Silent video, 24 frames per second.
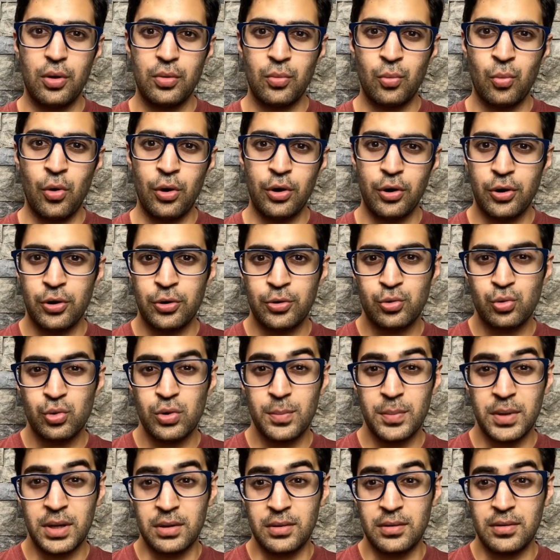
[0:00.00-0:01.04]
What are our
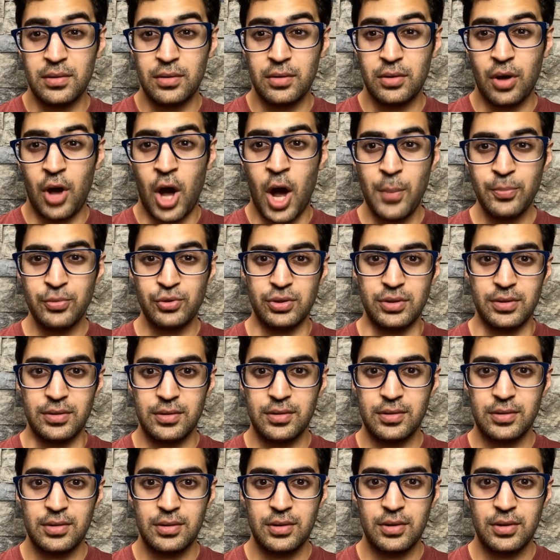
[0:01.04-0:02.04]
treatment options?